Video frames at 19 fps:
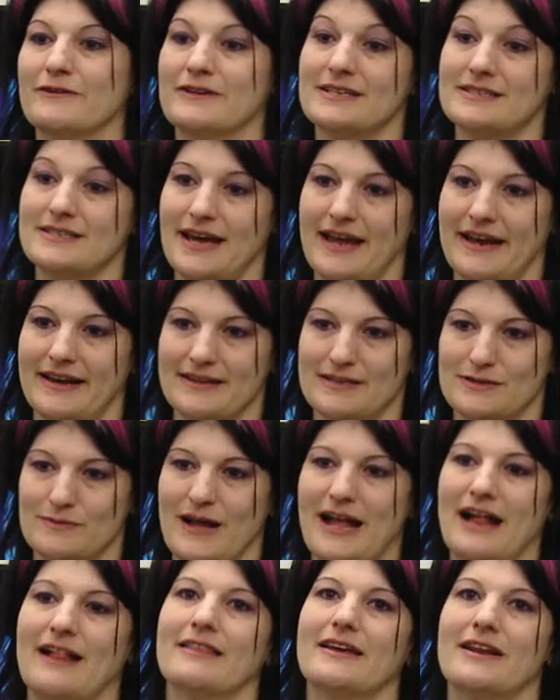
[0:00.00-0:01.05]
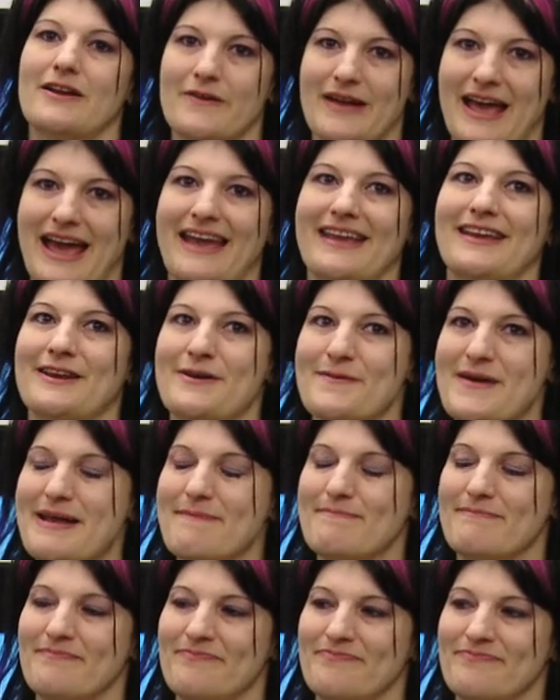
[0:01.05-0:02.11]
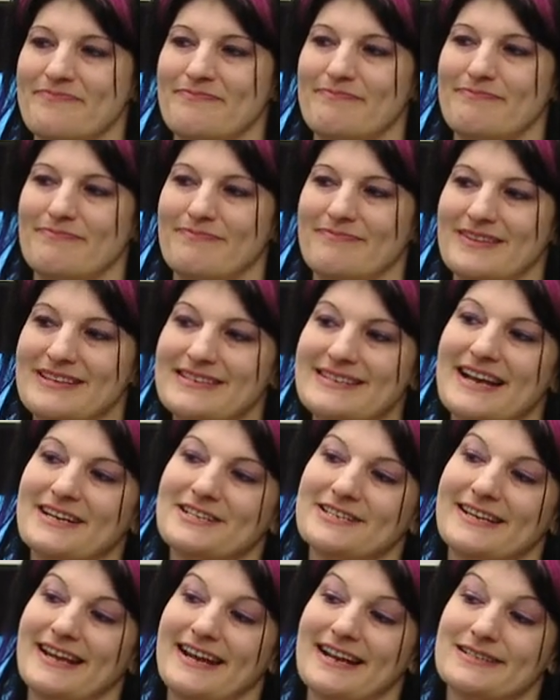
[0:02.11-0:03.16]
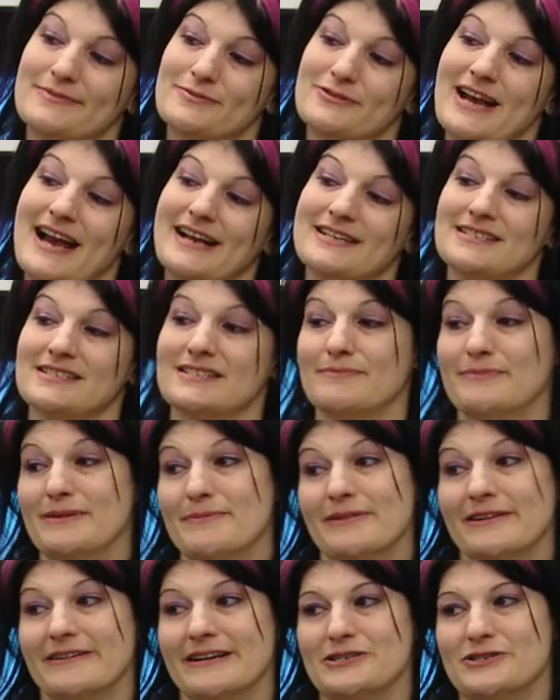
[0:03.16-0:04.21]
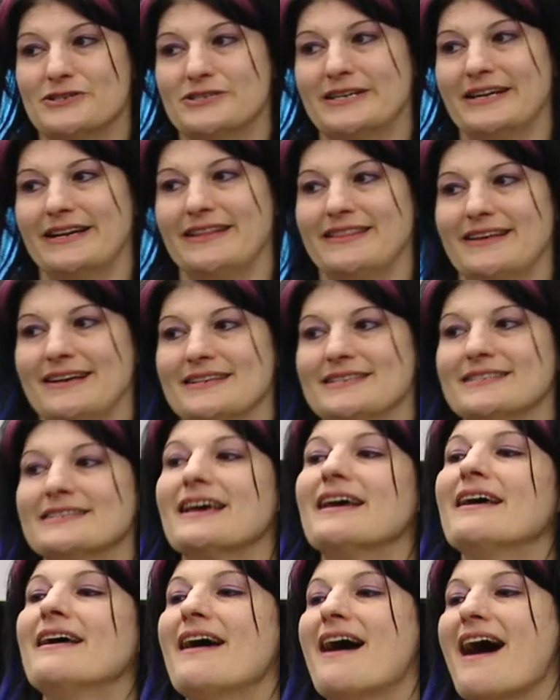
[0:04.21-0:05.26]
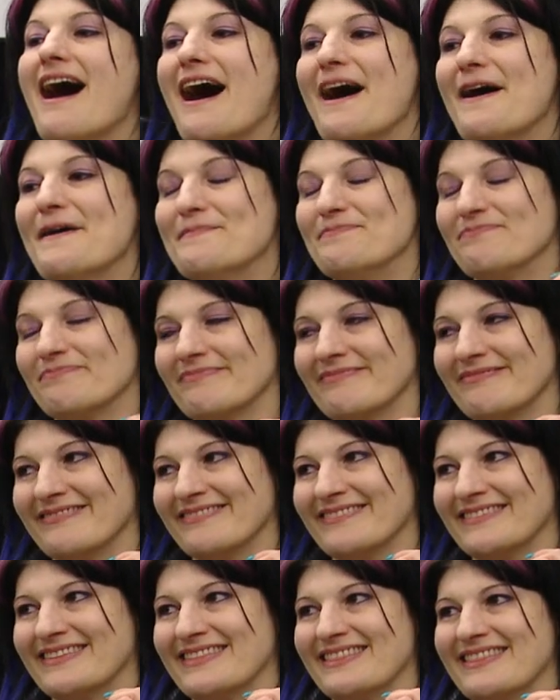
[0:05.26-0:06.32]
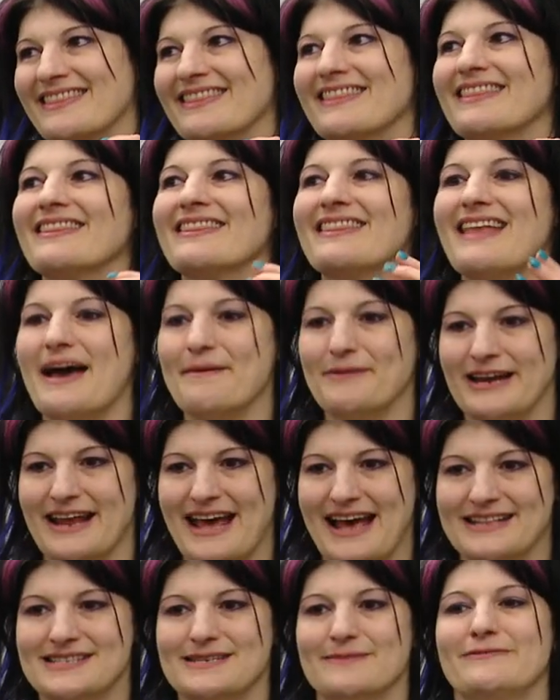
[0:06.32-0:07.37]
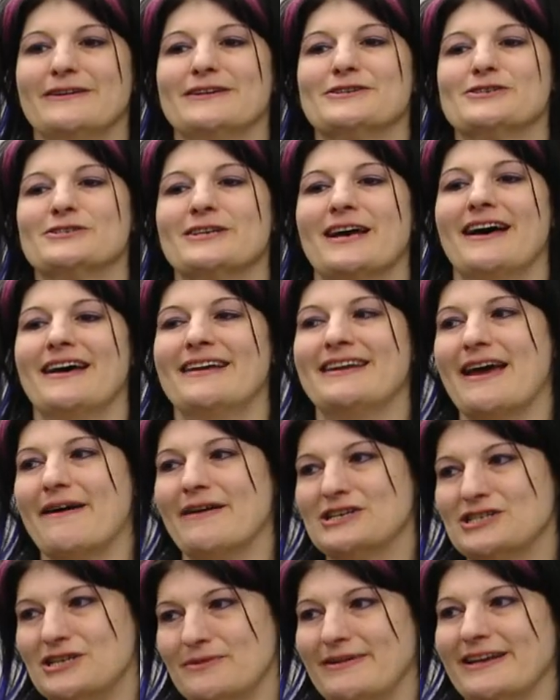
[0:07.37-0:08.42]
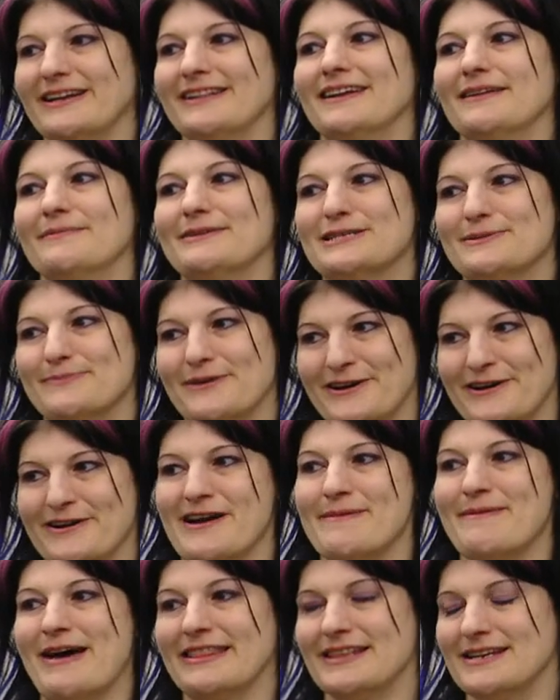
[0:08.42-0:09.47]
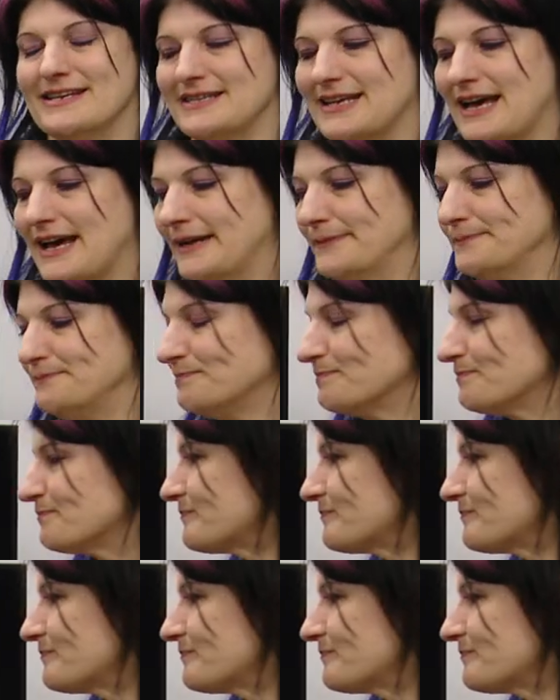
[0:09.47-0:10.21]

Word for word: for design as well that, okay, you know what? This is actually getting some traction. Some people are interested in this. Um, I'm going to add some features on. Now I should be a little bit smarter about the design.